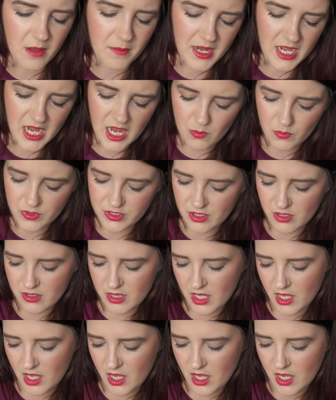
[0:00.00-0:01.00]
I mean, it was
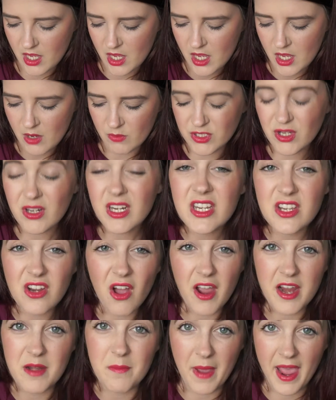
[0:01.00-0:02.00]
only
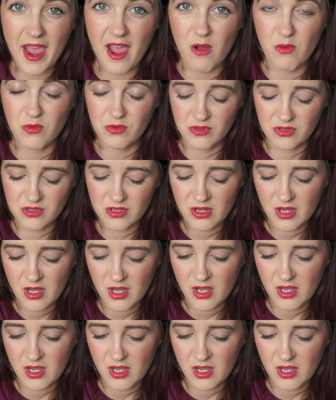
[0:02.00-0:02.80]
£9,